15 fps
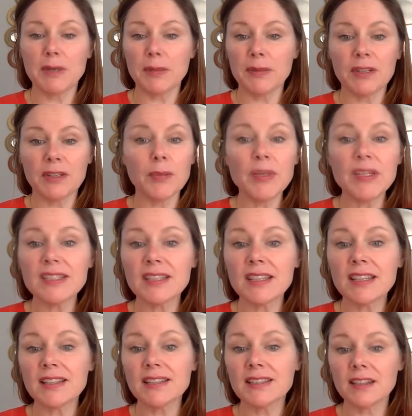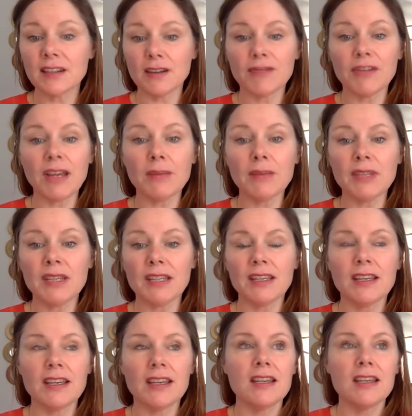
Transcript: people in our business and our family,